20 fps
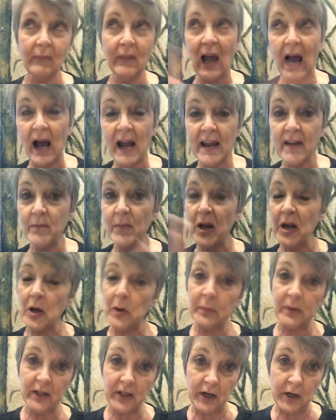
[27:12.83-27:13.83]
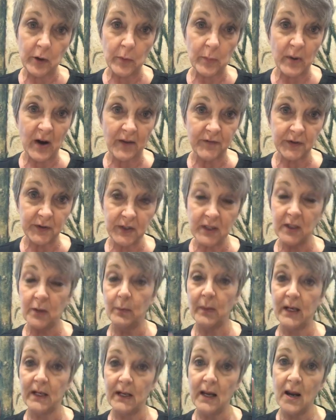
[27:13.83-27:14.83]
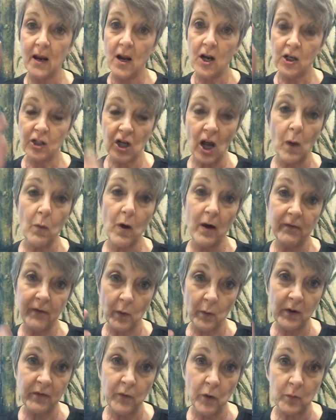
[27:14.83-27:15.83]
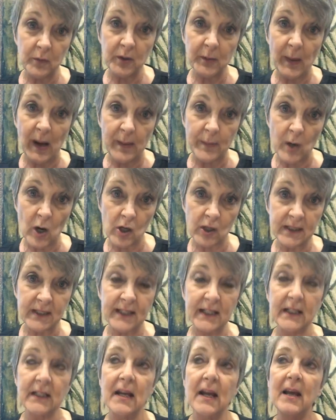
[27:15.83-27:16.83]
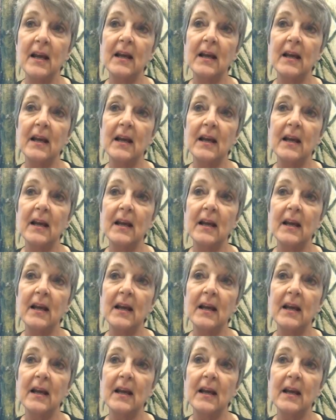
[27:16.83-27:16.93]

I have my own political preferences, but child welfare reform is bipartisan.